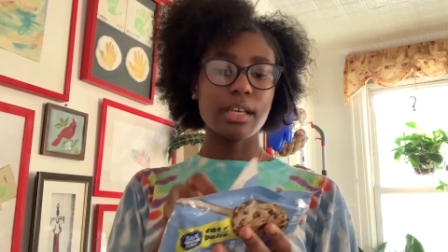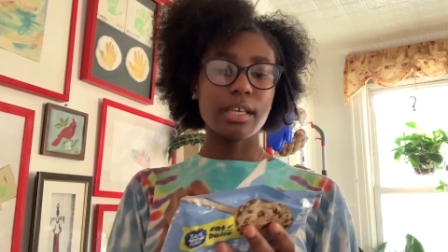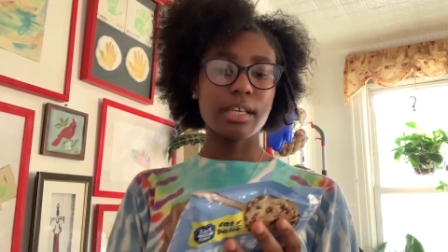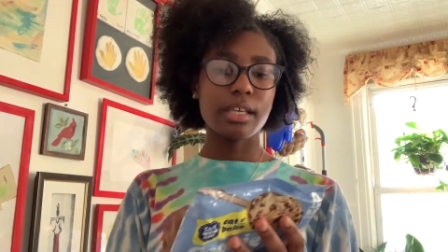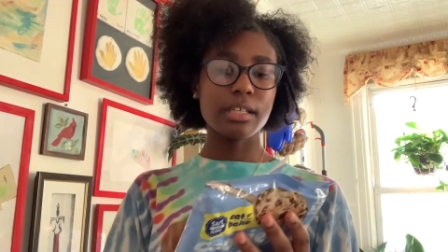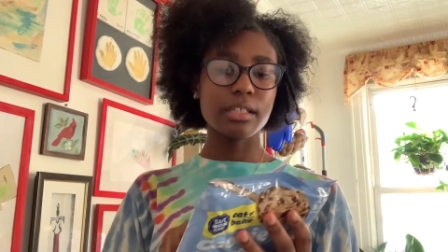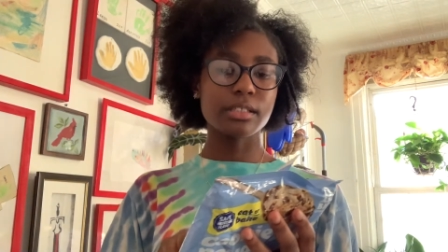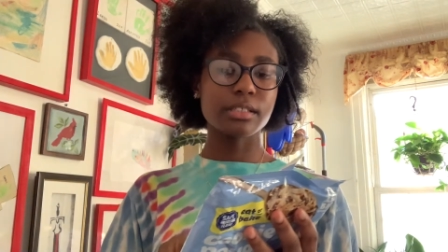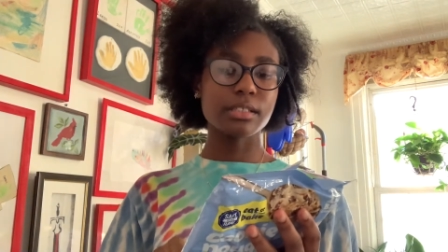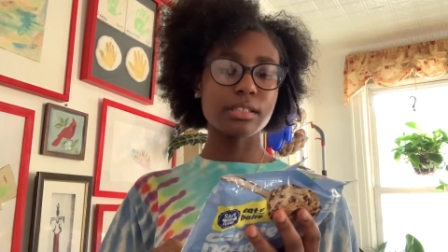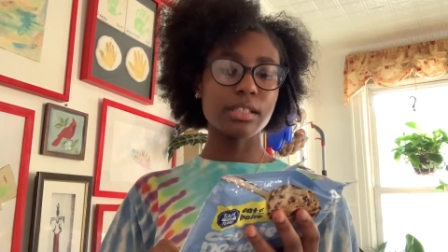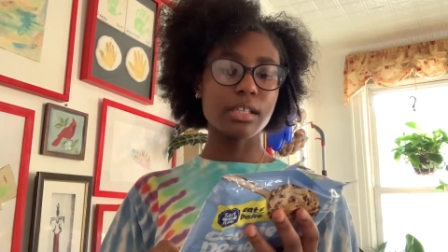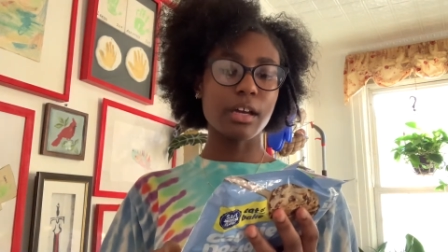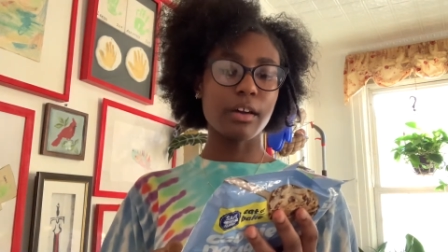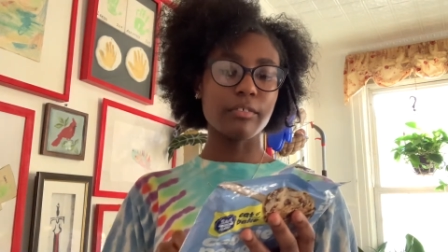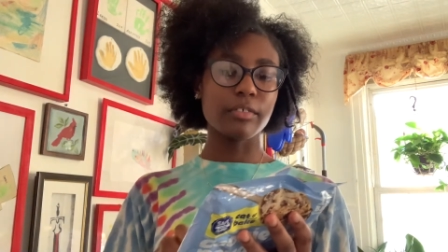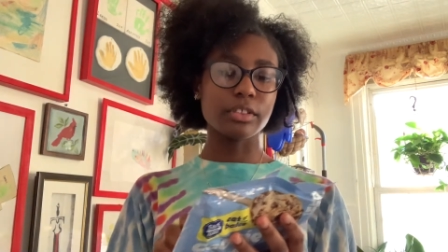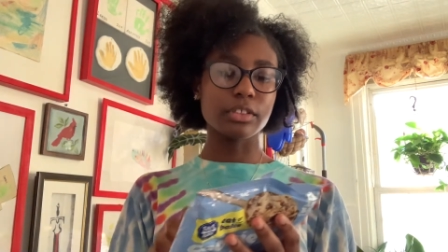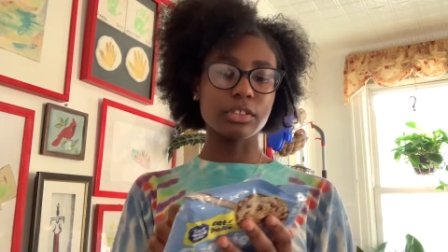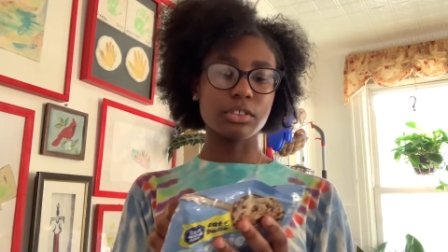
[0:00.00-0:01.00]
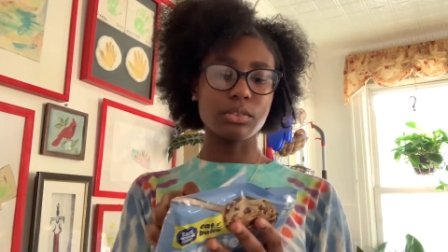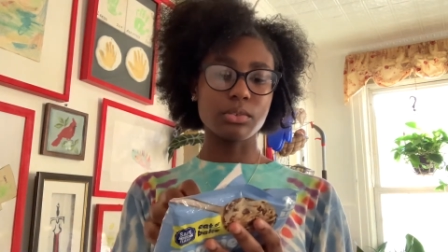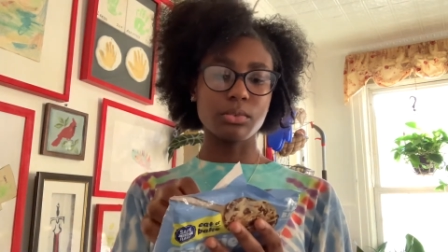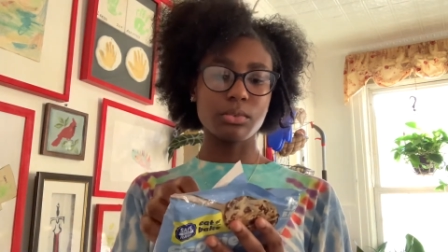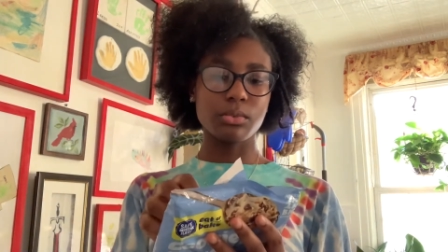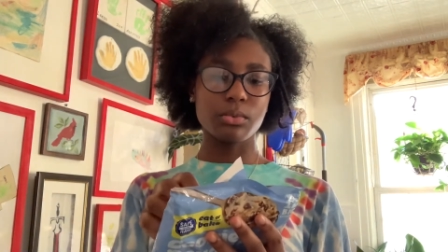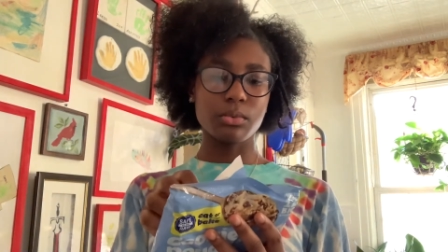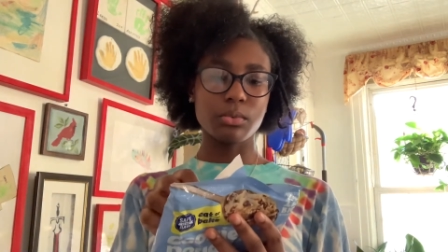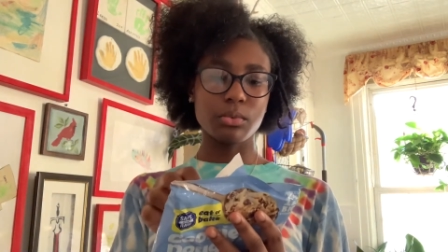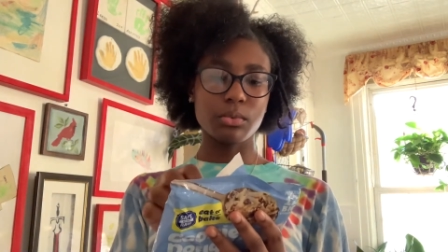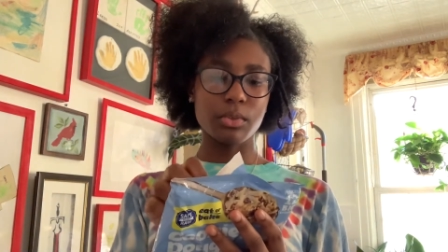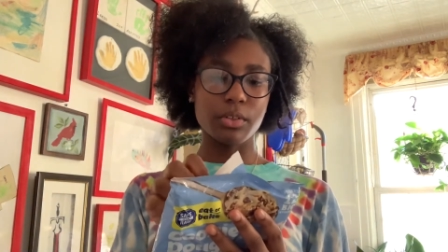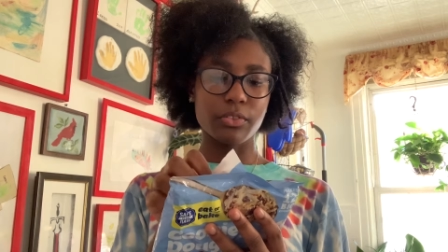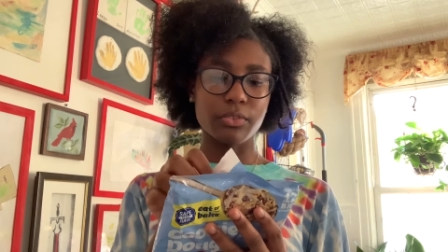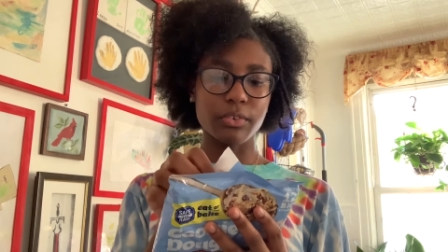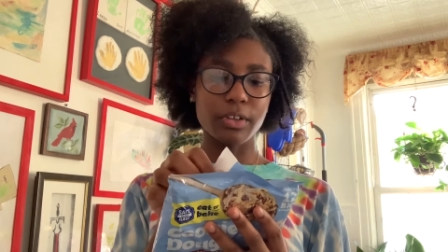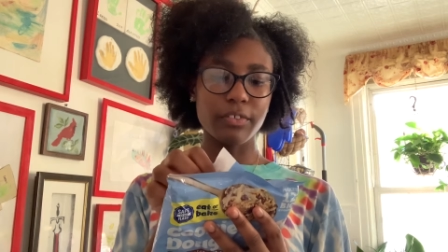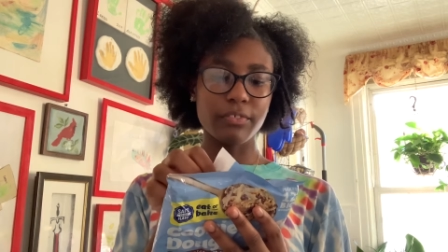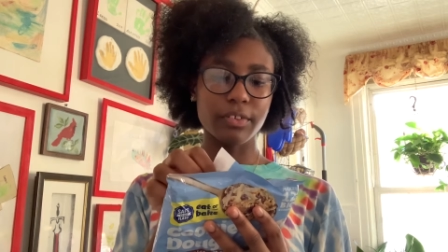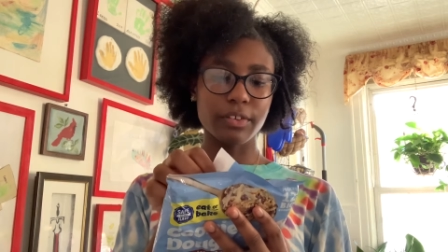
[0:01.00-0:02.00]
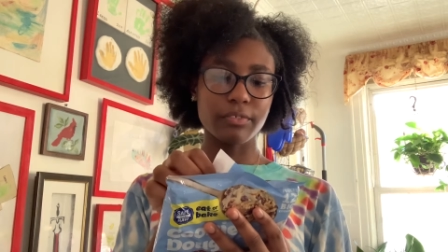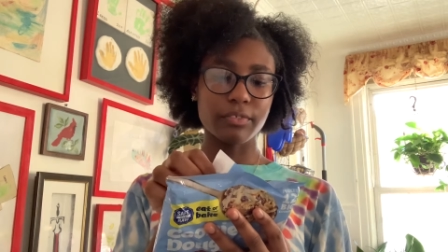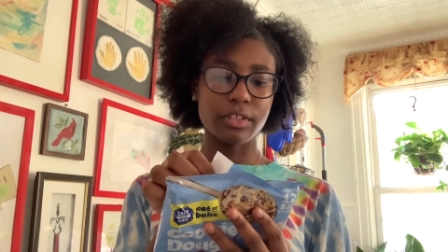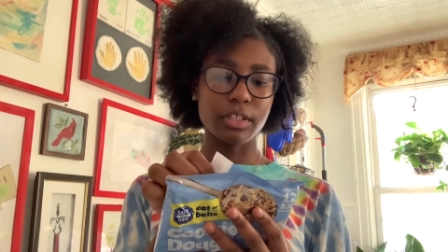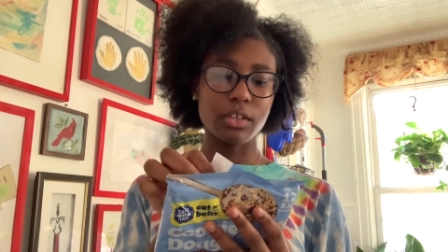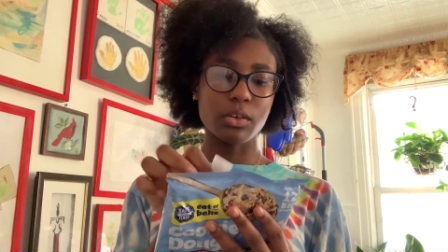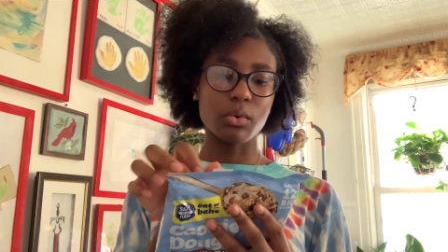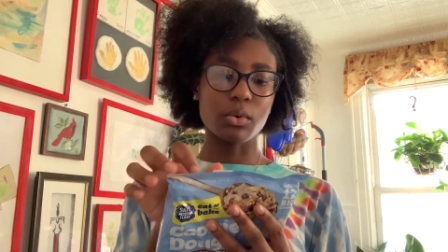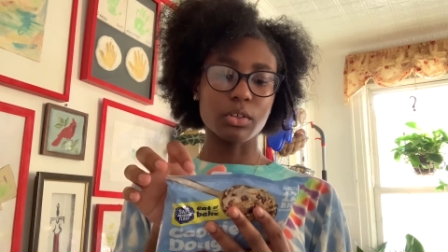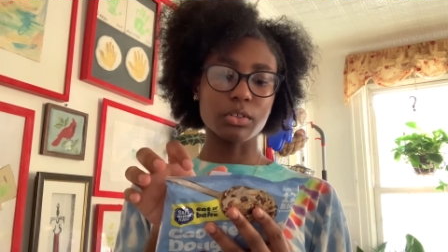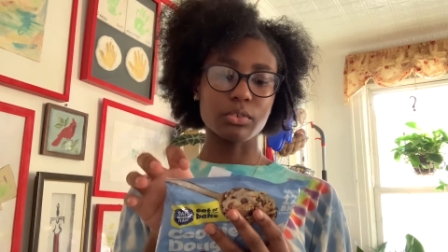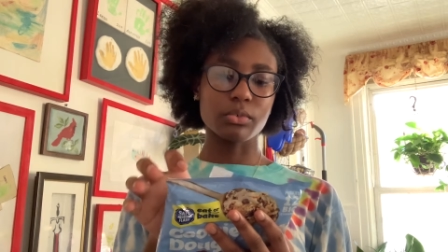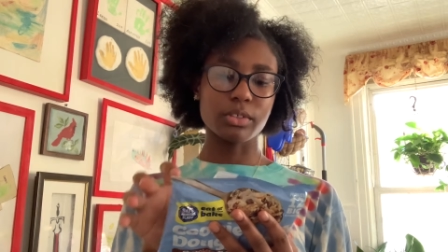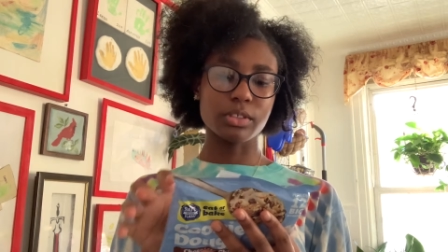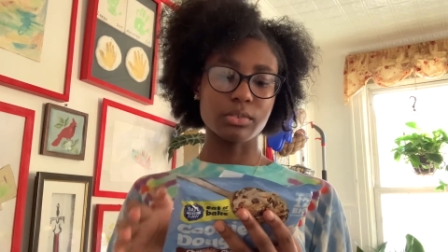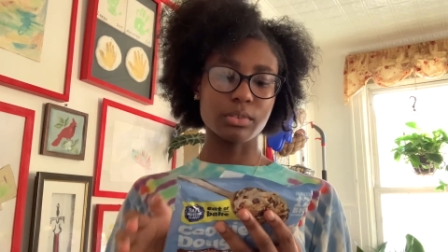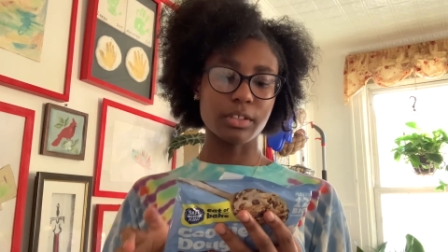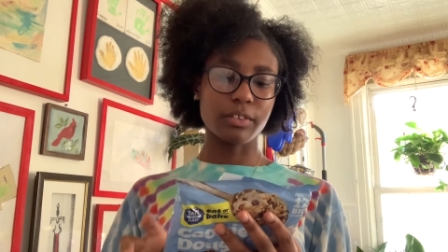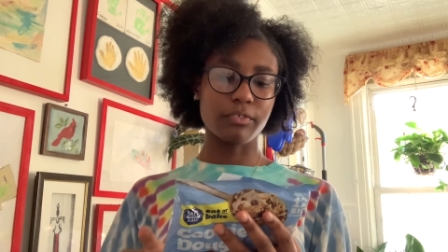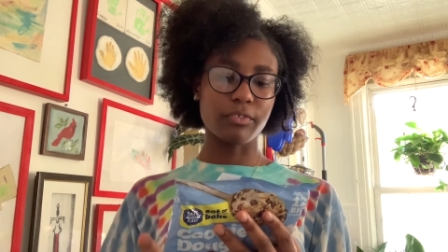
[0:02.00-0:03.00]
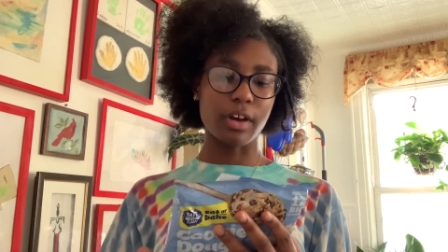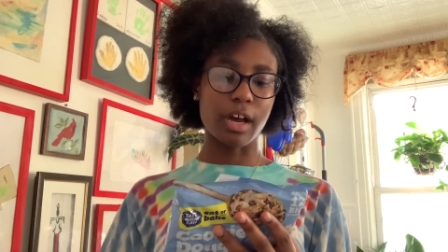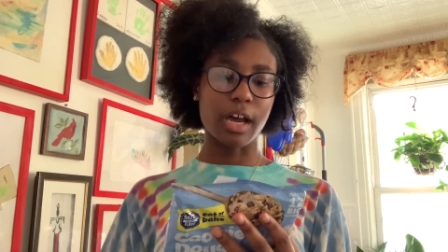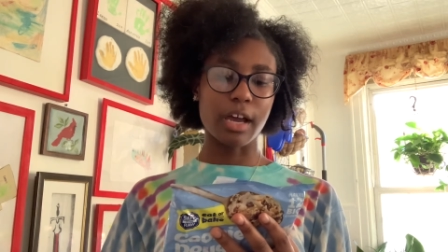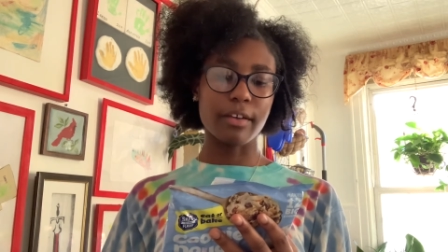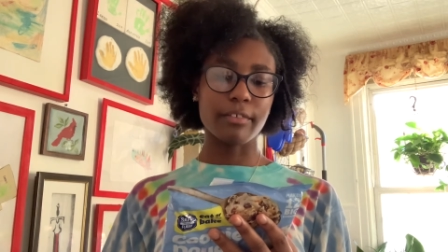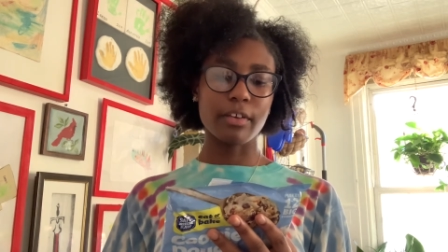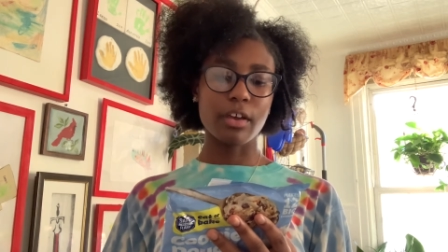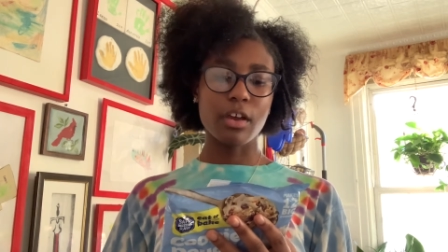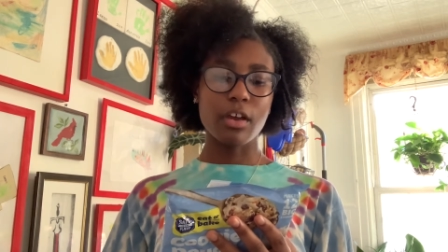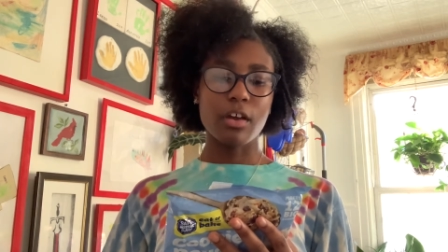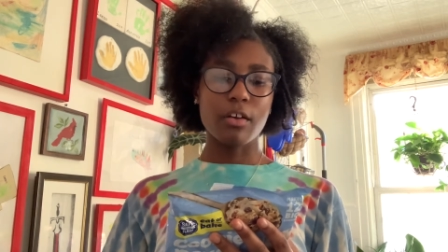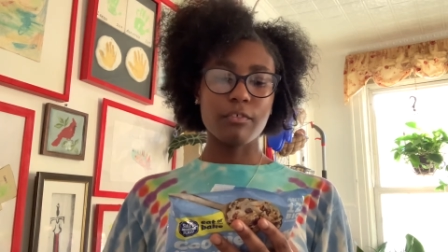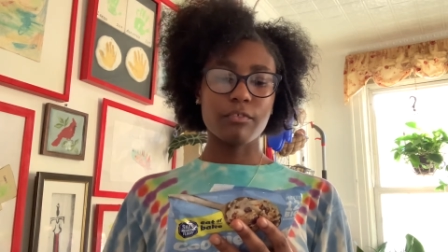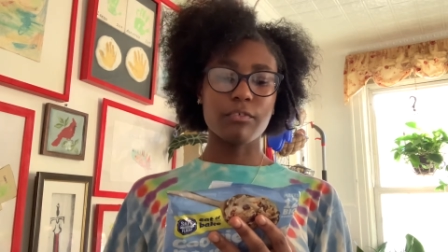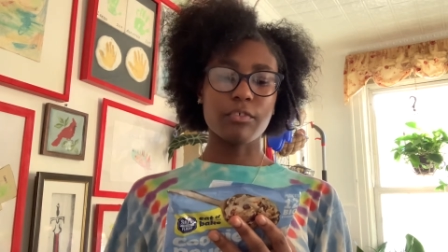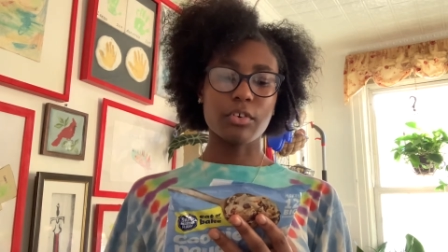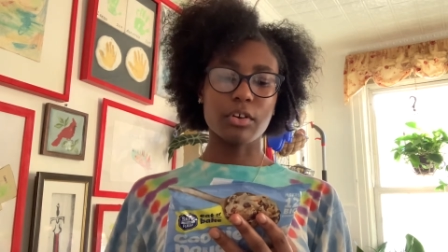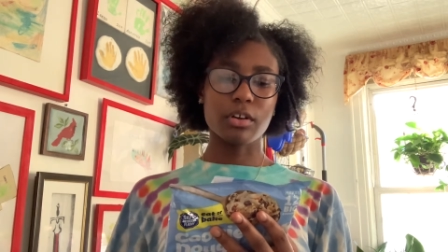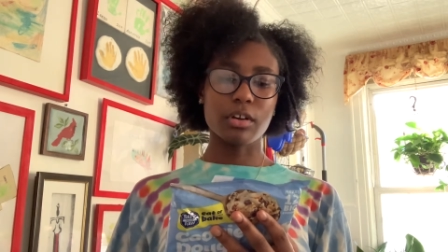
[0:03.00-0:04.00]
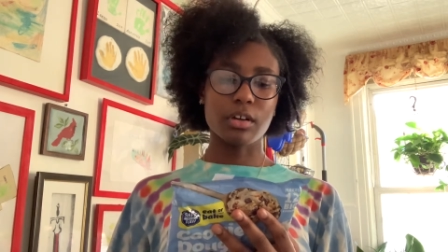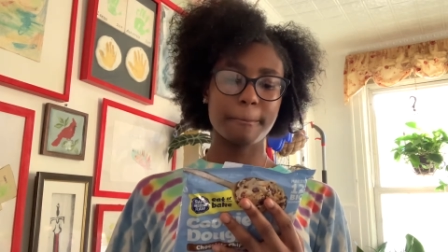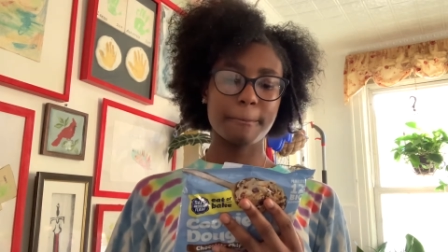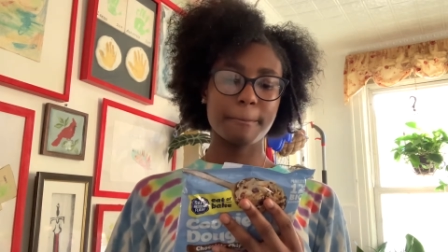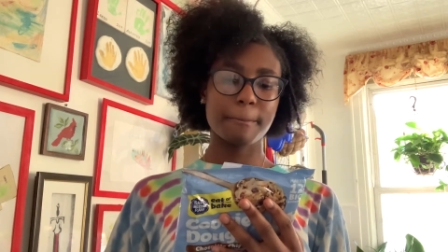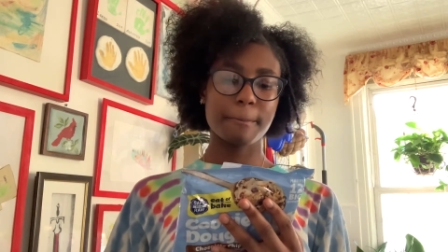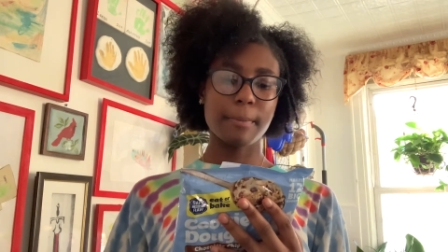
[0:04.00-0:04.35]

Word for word: heat the oven to 350 or 325 for